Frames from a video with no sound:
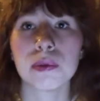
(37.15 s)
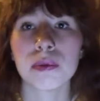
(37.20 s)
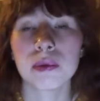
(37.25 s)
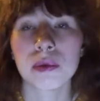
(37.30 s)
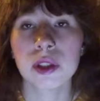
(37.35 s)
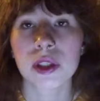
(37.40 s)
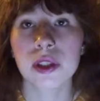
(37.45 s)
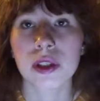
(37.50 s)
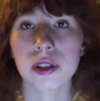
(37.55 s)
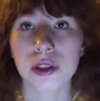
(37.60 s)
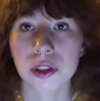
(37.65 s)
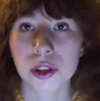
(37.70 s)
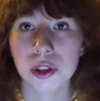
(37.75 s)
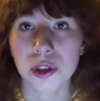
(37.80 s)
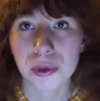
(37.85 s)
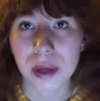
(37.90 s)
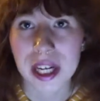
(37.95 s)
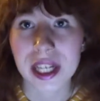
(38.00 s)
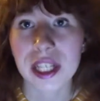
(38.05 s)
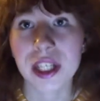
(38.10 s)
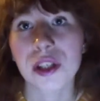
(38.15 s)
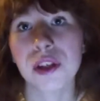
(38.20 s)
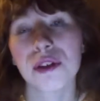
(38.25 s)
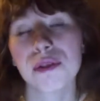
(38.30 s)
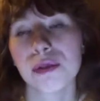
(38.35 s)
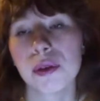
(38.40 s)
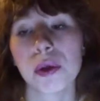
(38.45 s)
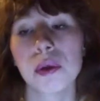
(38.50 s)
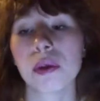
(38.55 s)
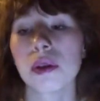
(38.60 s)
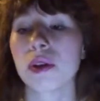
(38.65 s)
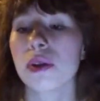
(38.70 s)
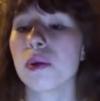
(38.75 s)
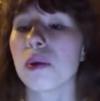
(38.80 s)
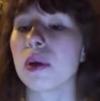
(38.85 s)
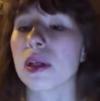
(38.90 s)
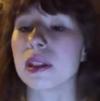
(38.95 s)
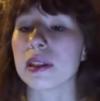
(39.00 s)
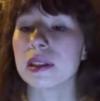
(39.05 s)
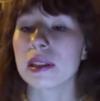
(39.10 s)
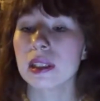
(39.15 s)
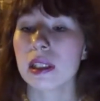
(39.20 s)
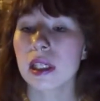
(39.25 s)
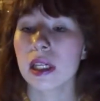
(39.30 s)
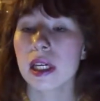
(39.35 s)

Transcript: You're straining your vocal cords.